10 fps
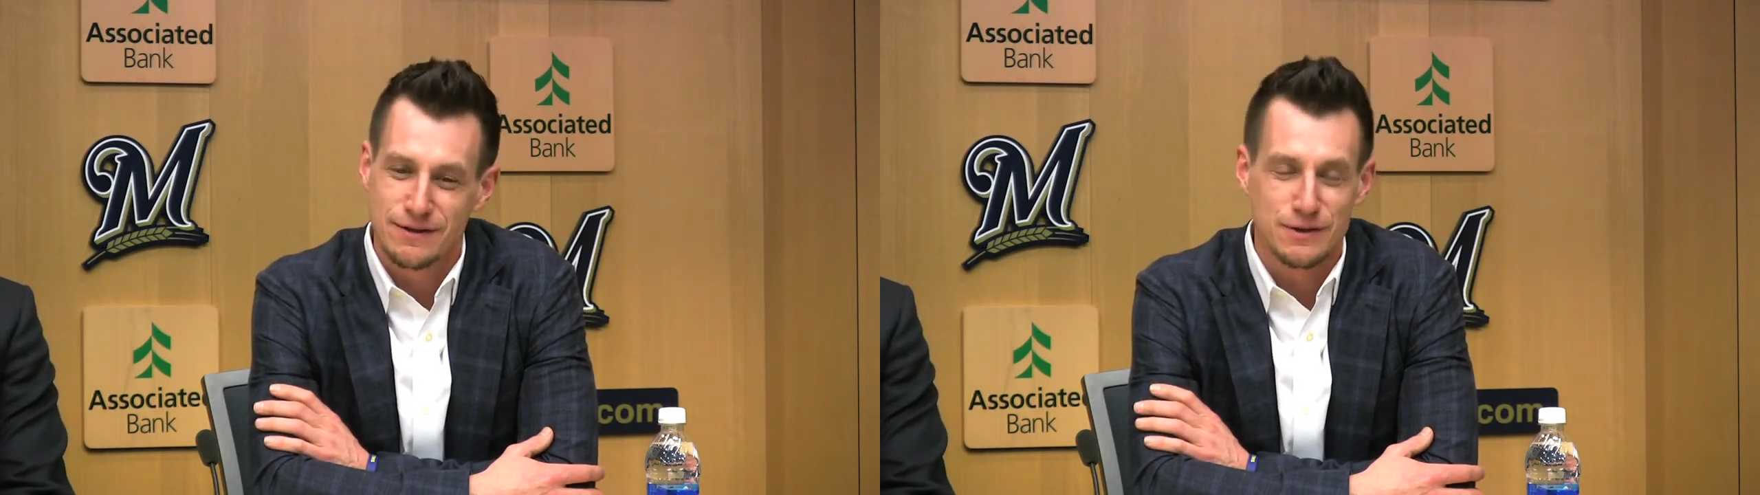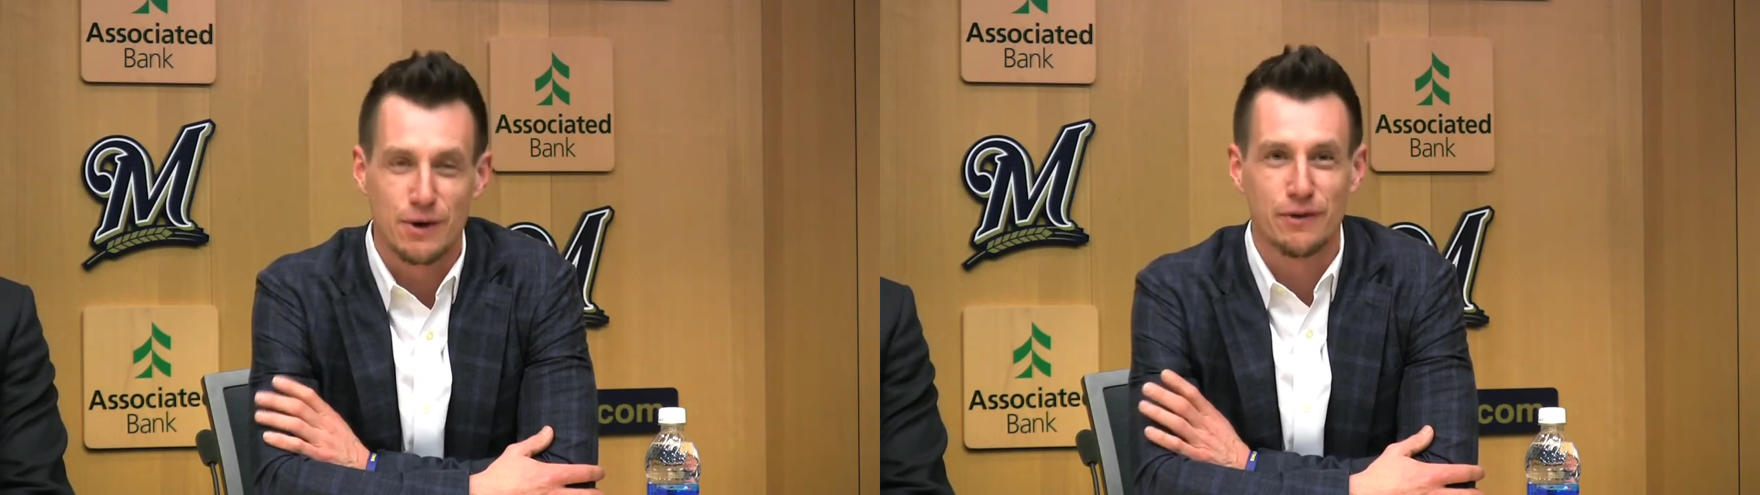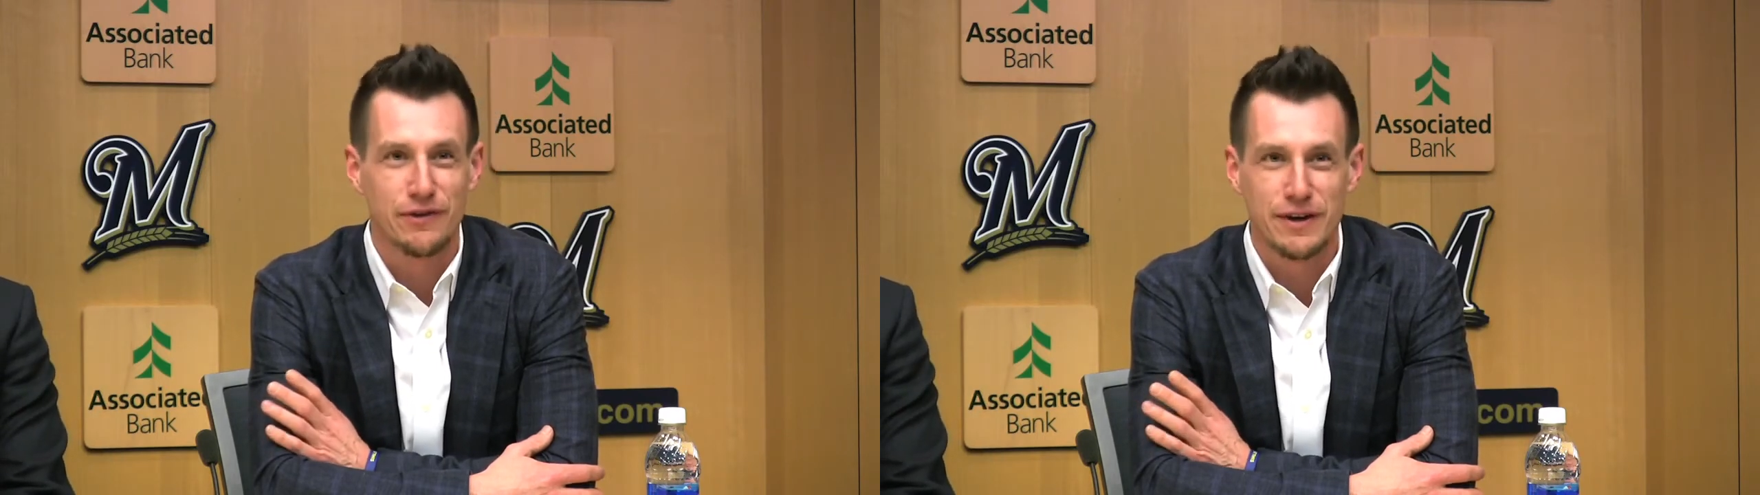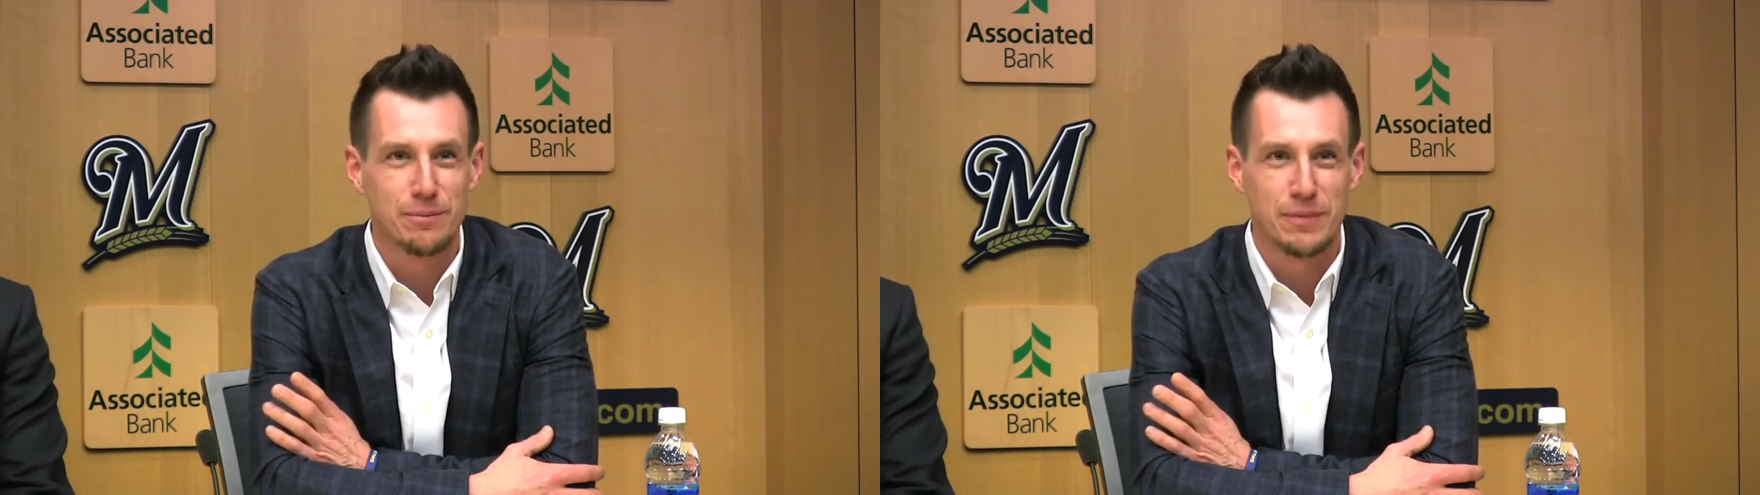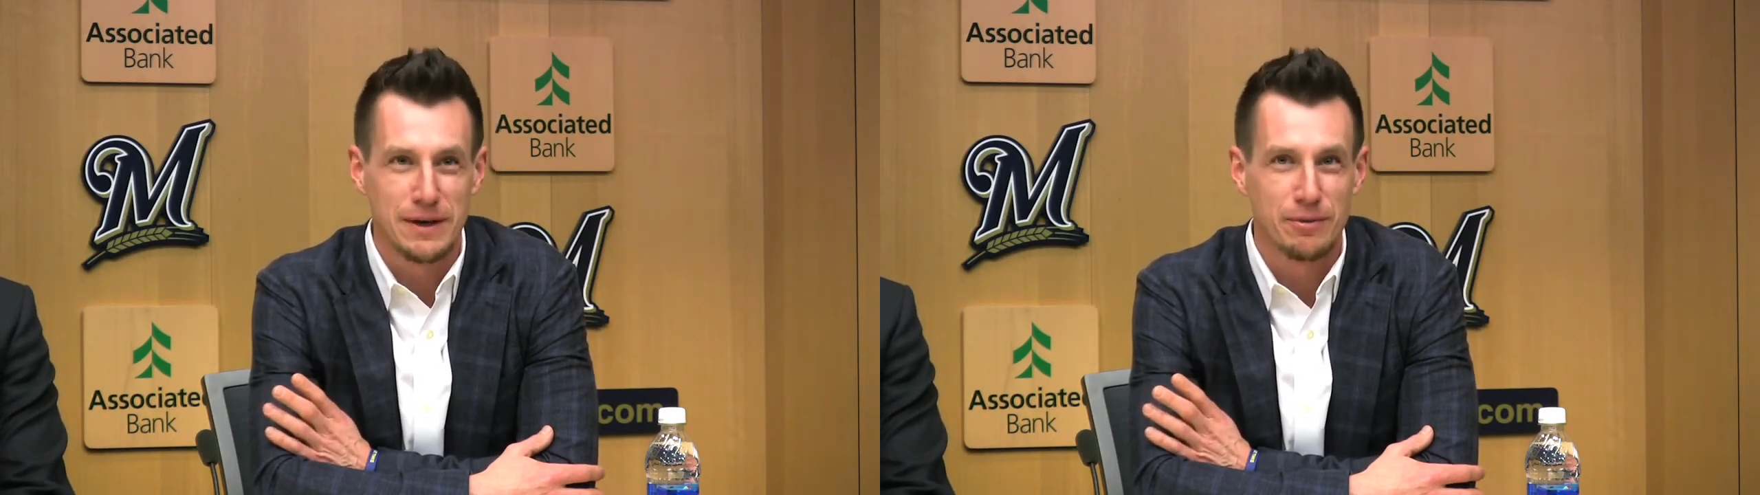you don't
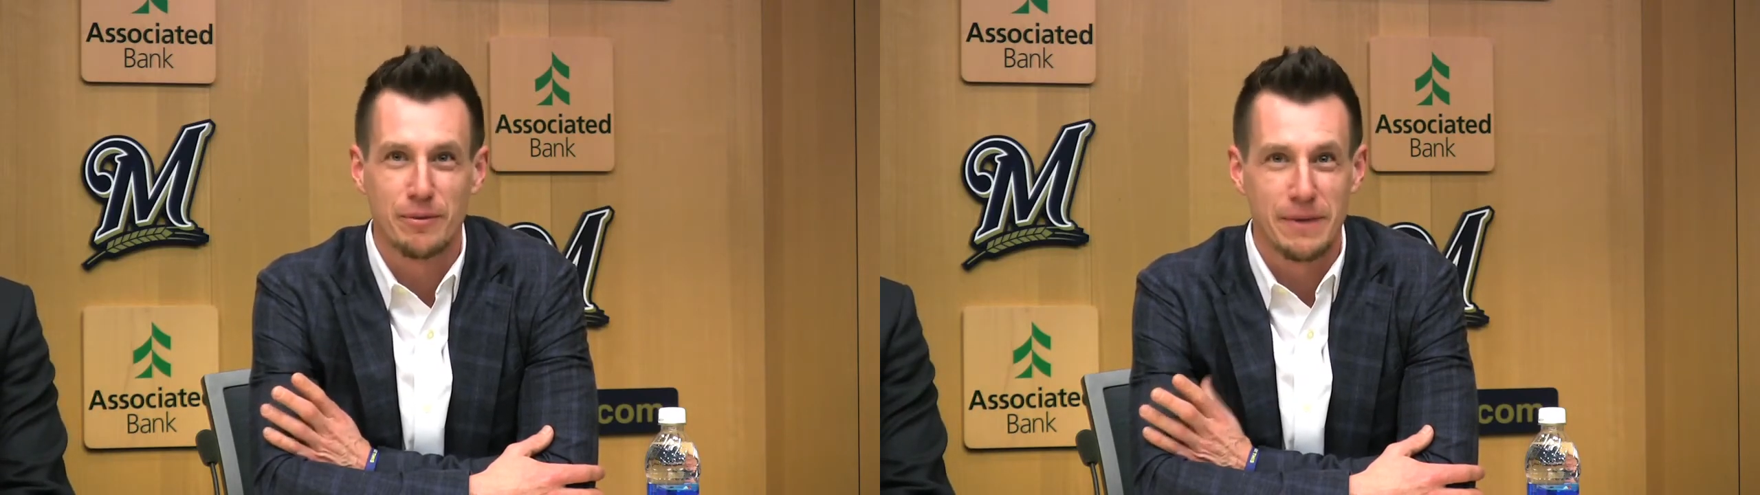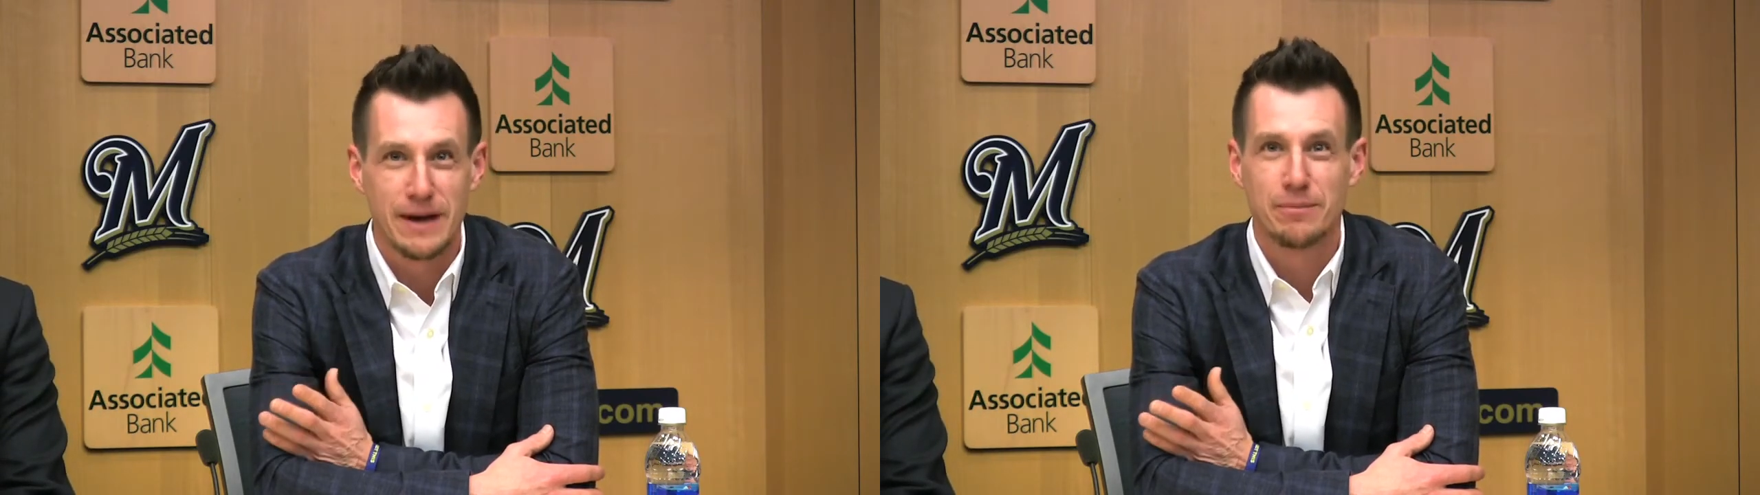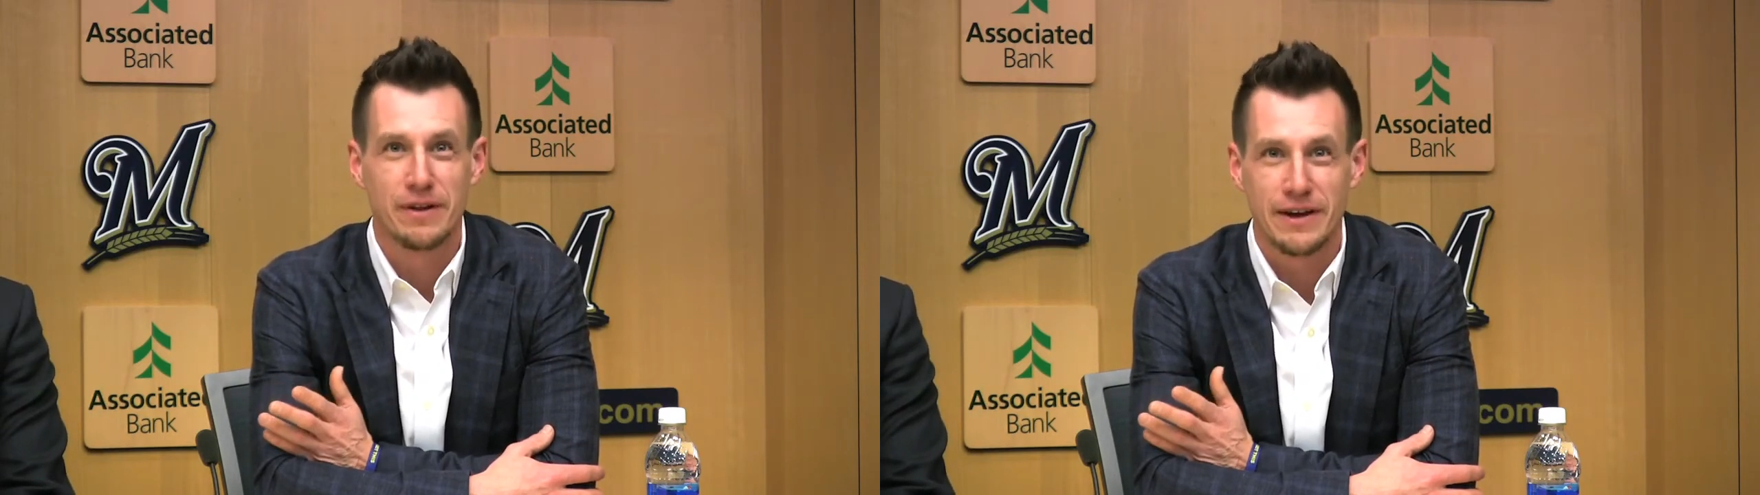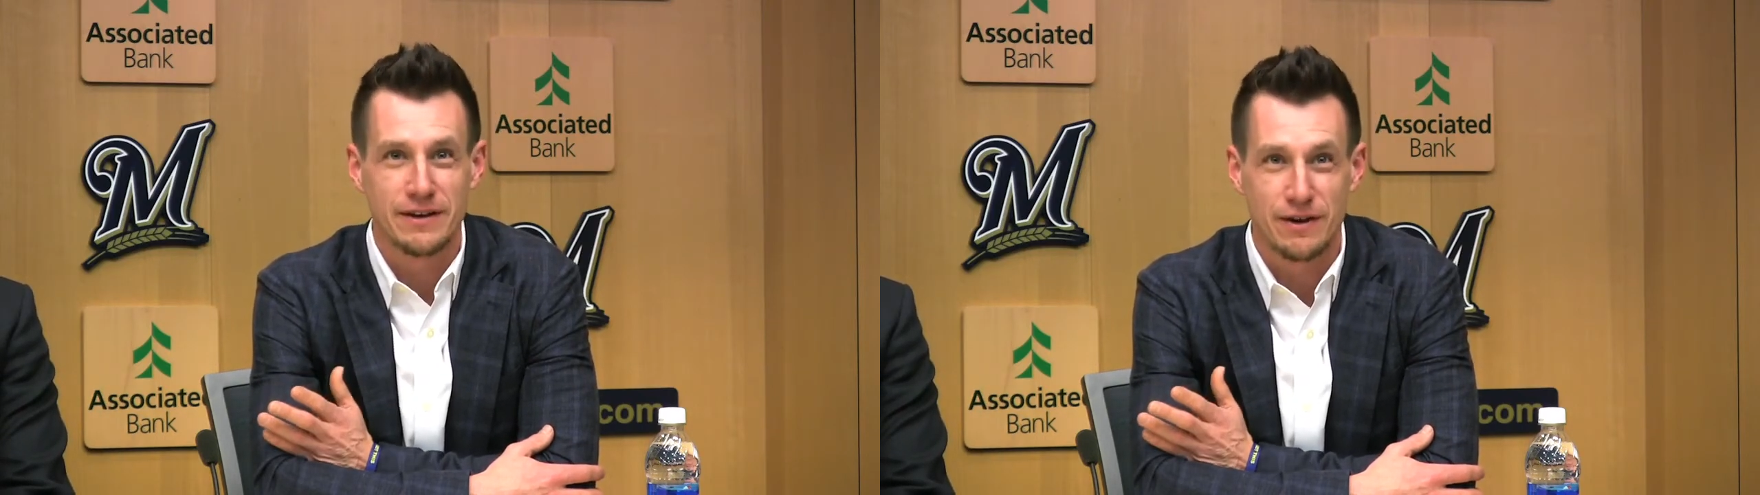see people make plays,